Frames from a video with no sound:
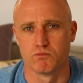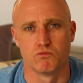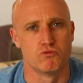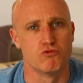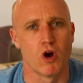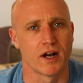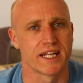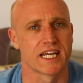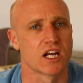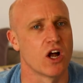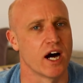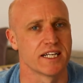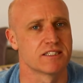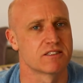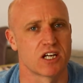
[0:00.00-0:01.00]
running
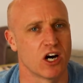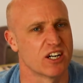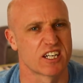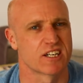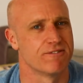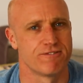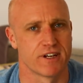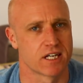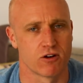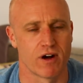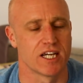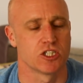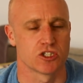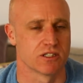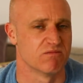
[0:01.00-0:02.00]
light kind of
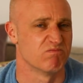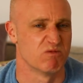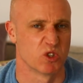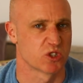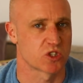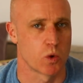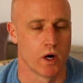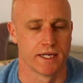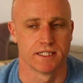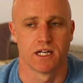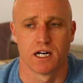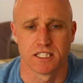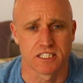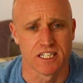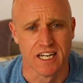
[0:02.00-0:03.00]
configuration. Looks quite
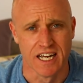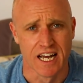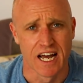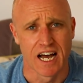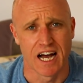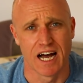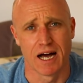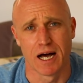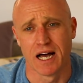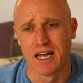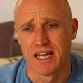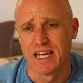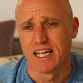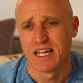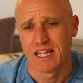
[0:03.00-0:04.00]
nice.
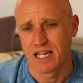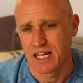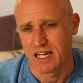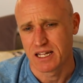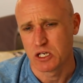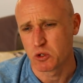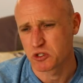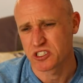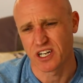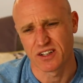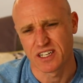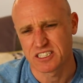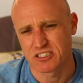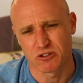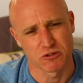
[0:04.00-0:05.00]
It looks
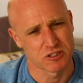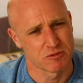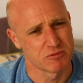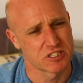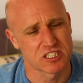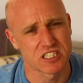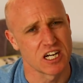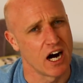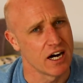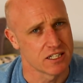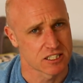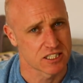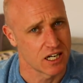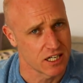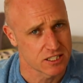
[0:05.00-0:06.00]
like there's sort of
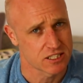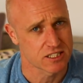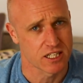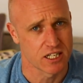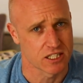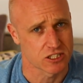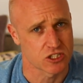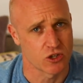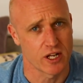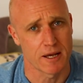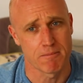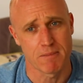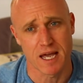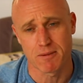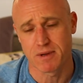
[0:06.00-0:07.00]
some side skirts on
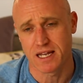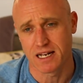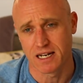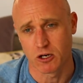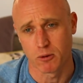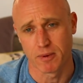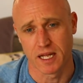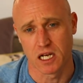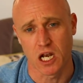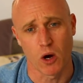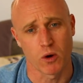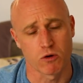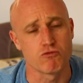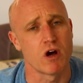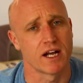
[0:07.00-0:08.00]
it, maybe a little bit
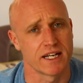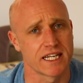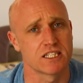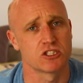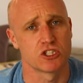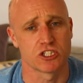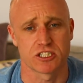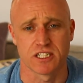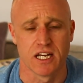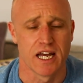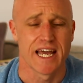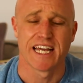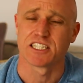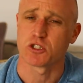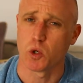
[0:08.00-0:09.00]
lower running. Just
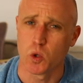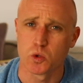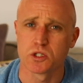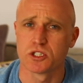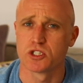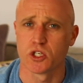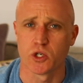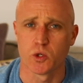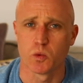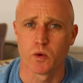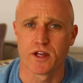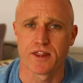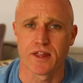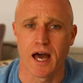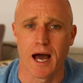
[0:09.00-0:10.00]
it's all to do
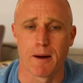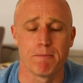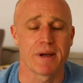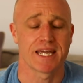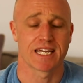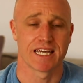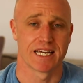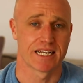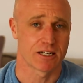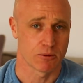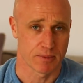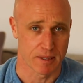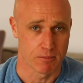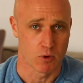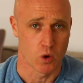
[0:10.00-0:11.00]
with making it a
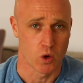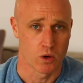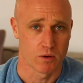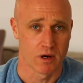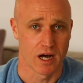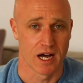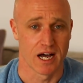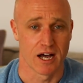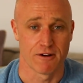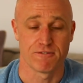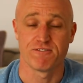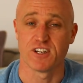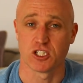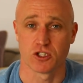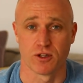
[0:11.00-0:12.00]
little bit more
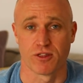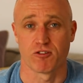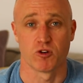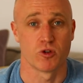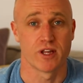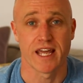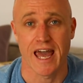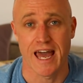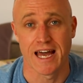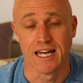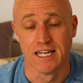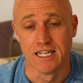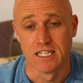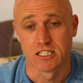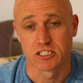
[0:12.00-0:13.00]
efficient through the
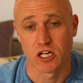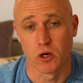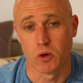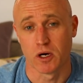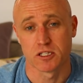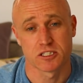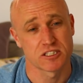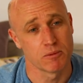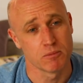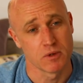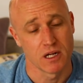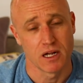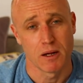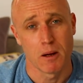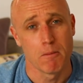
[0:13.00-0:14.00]
air. So
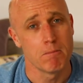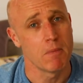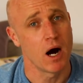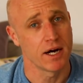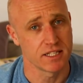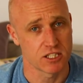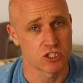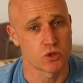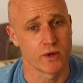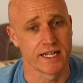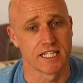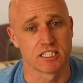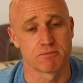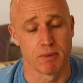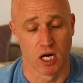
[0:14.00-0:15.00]
some minor
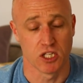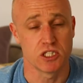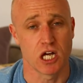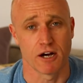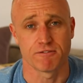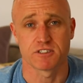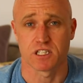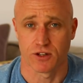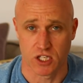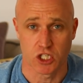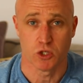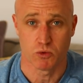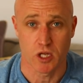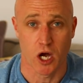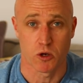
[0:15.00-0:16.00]
tweaks, but enough so
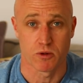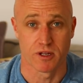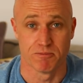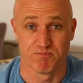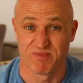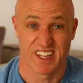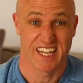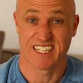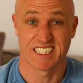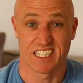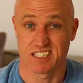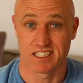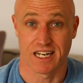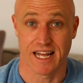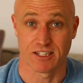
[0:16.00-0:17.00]
that you know that
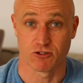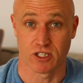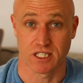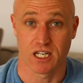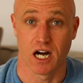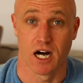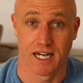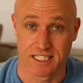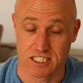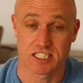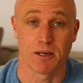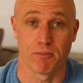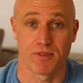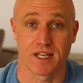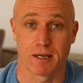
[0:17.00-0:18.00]
it is an electric car. It's
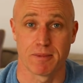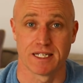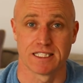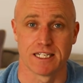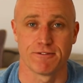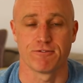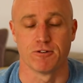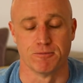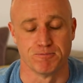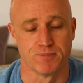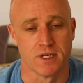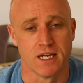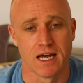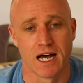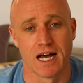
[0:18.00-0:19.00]
something a bit different,
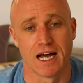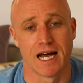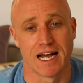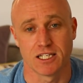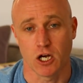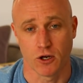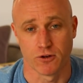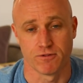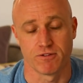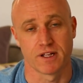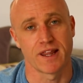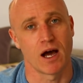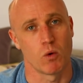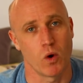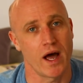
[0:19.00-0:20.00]
and
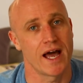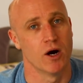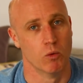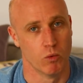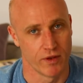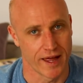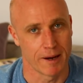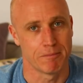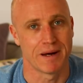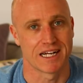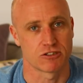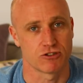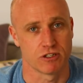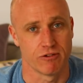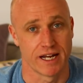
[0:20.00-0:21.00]
hopefully that will help with that
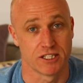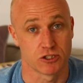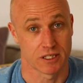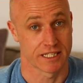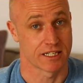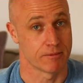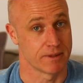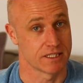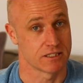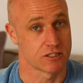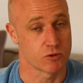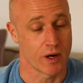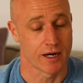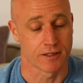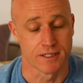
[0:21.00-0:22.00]
battery range a little bit
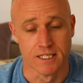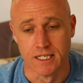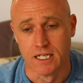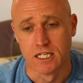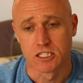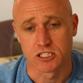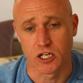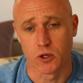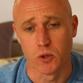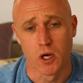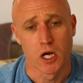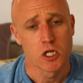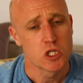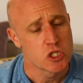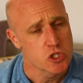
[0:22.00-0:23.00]
as well. So
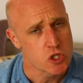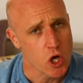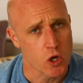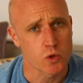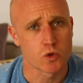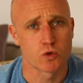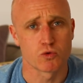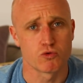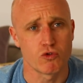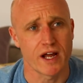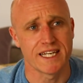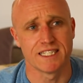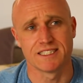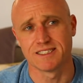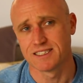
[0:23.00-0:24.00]
no
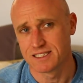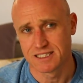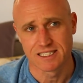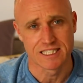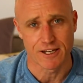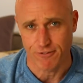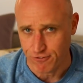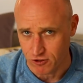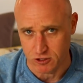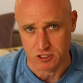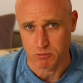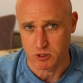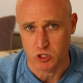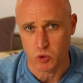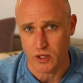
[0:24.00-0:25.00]
great
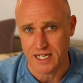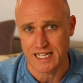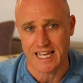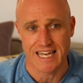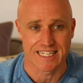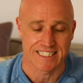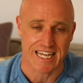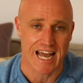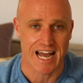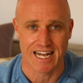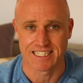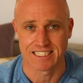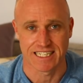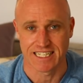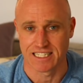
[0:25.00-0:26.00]
difference between it
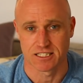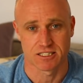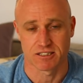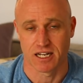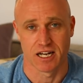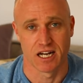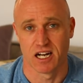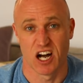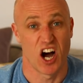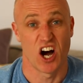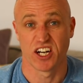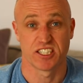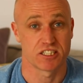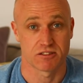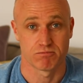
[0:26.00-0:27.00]
and its
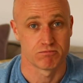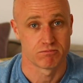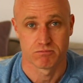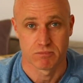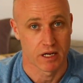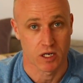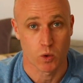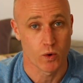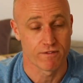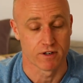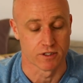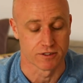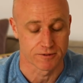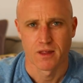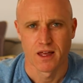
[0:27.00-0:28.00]
ICE
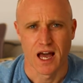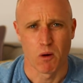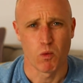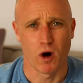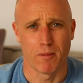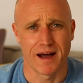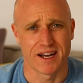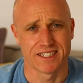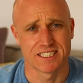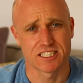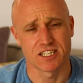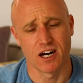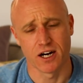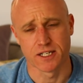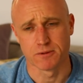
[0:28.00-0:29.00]
equivalent. And what about
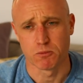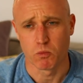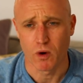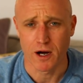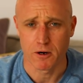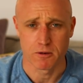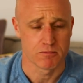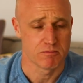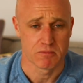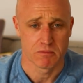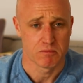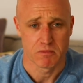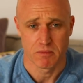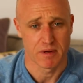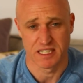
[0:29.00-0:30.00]
inside? Well,
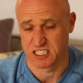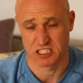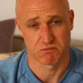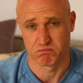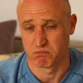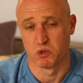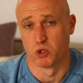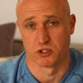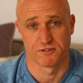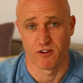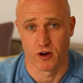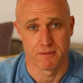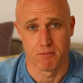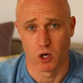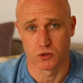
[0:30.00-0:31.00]
it looks
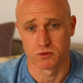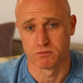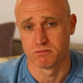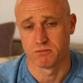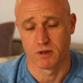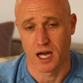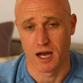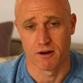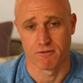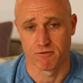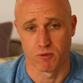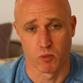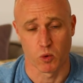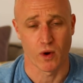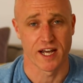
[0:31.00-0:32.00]
very modern
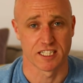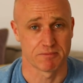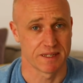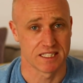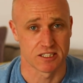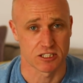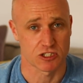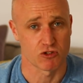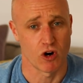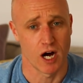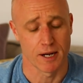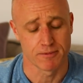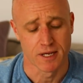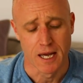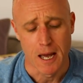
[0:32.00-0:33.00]
from the way it's been
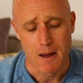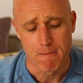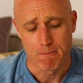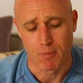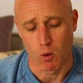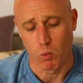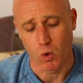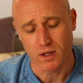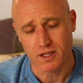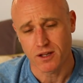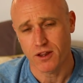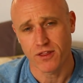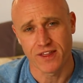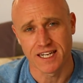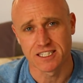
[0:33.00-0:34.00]
described. But one
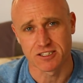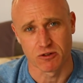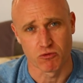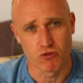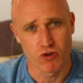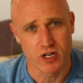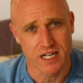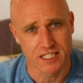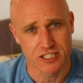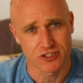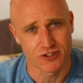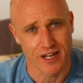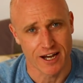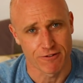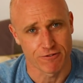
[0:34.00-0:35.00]
of the things that really
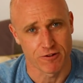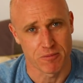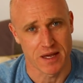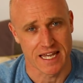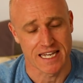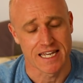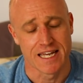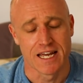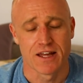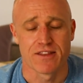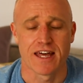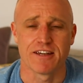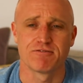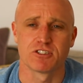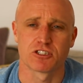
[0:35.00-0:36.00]
stood out for me,
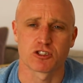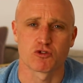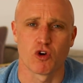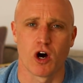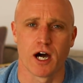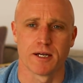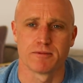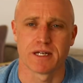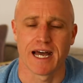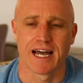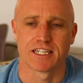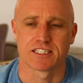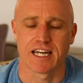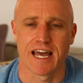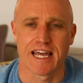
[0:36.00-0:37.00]
they've described
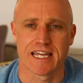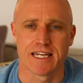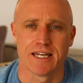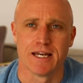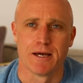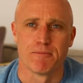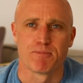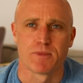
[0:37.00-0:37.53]
as a